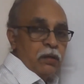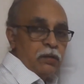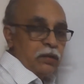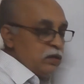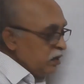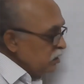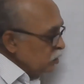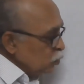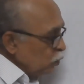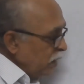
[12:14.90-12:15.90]
There
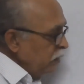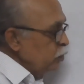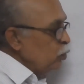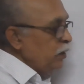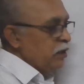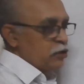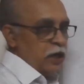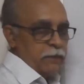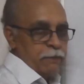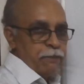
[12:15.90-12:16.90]
is one unique
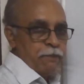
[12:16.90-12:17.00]
type.